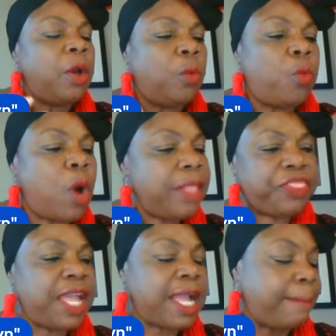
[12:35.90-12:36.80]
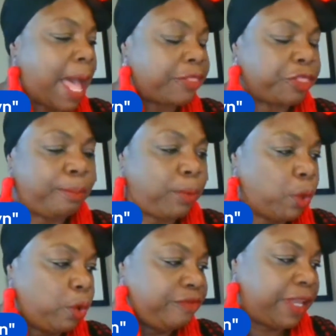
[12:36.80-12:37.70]
one thing about the
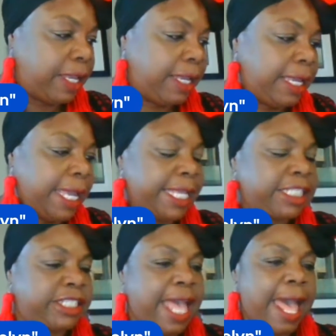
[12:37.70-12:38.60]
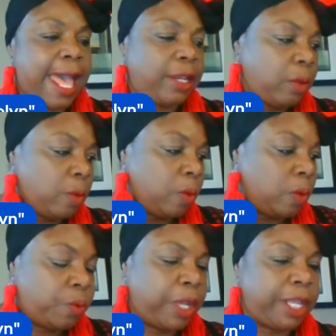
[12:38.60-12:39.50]
movie is that
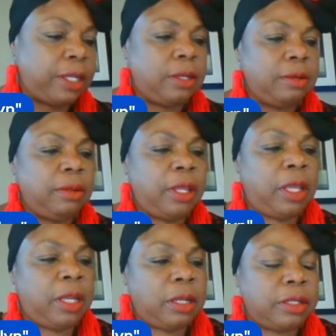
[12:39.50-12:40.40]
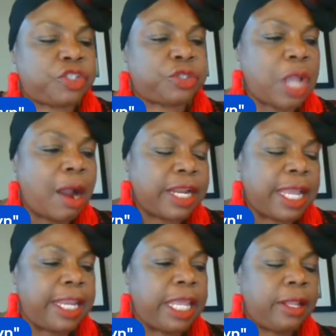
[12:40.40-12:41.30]
when it
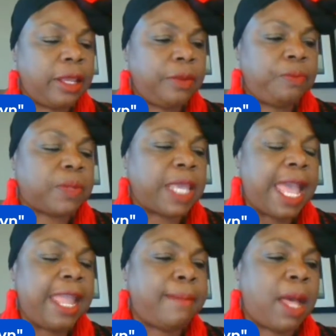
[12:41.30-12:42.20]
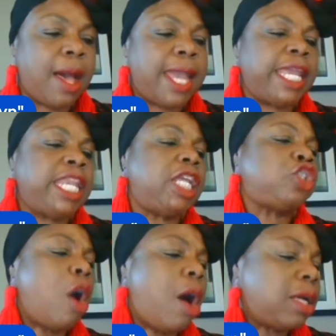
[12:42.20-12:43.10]
started, it, it came on and it
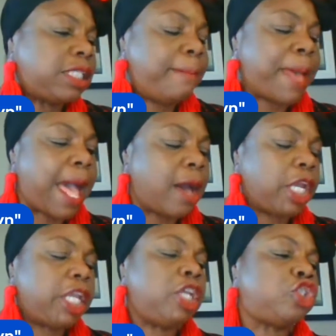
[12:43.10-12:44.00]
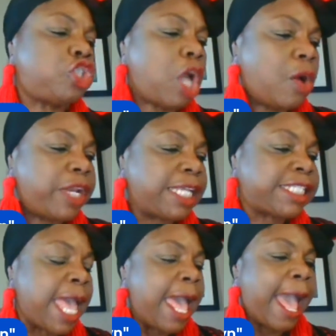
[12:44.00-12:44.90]
talked about and it showed
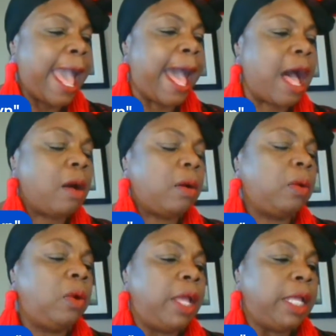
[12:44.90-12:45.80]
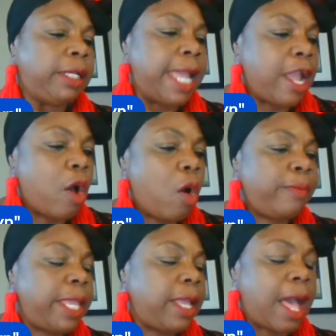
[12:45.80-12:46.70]
us how
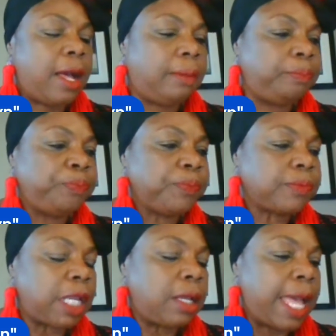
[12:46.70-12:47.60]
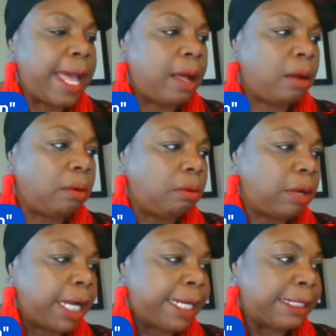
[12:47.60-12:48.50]
Naomi, um, how
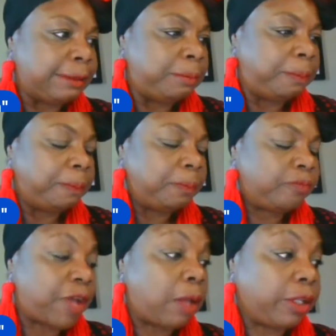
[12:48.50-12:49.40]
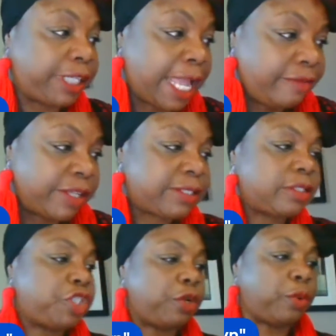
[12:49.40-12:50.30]
um, Viola Davis,
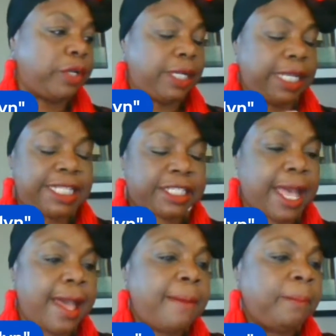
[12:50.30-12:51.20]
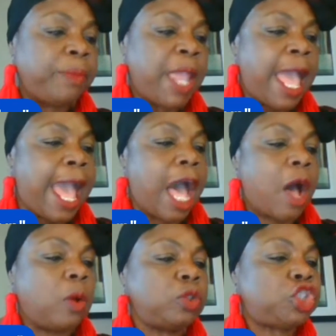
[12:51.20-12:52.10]
General Nanisca,
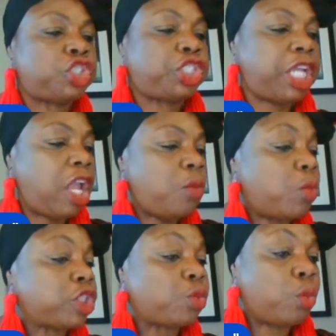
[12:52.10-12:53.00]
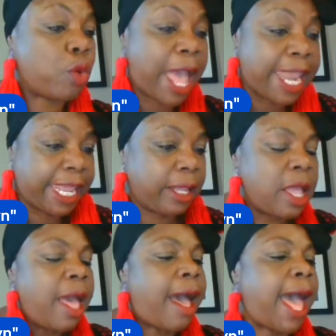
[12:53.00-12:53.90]
how she was ready
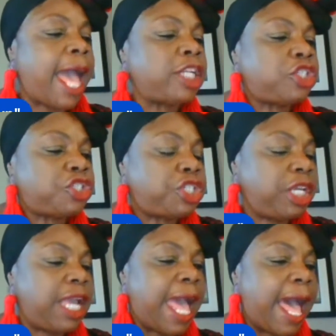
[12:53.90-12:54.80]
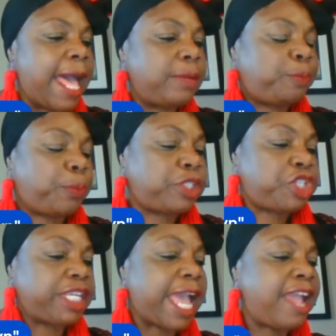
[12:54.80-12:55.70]
and she had
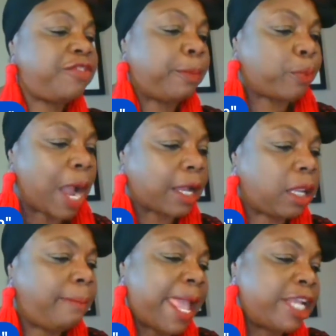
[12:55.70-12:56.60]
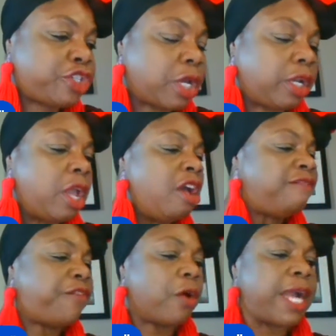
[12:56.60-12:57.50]
she gave the proclamation
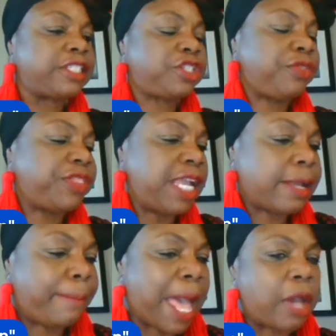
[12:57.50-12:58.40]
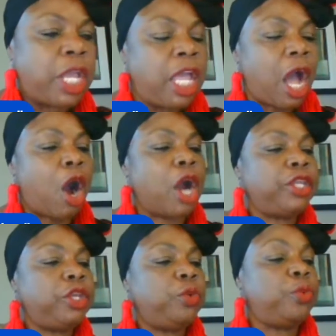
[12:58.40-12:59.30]
for us to think about are
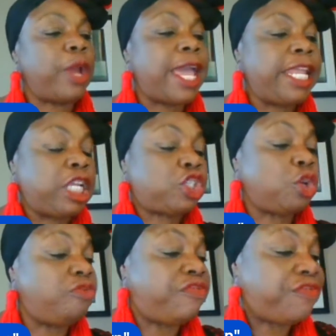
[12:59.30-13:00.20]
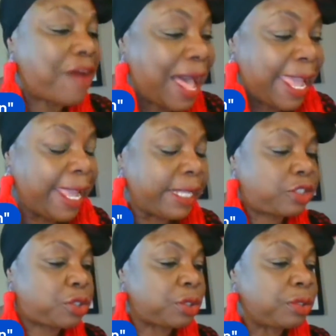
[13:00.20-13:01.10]
you ready to
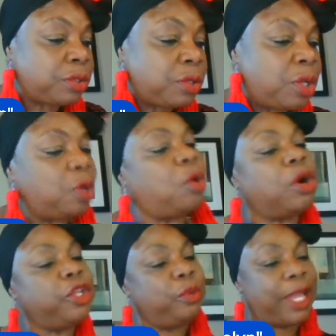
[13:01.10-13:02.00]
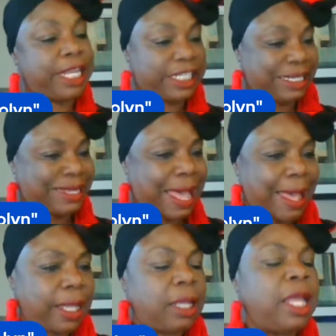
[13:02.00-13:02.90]
fight or are you ready to
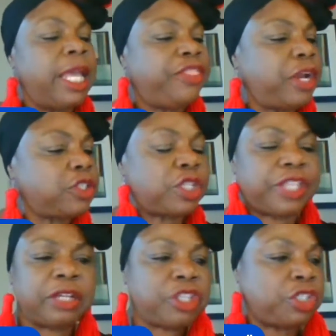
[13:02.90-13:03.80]
die there's there's a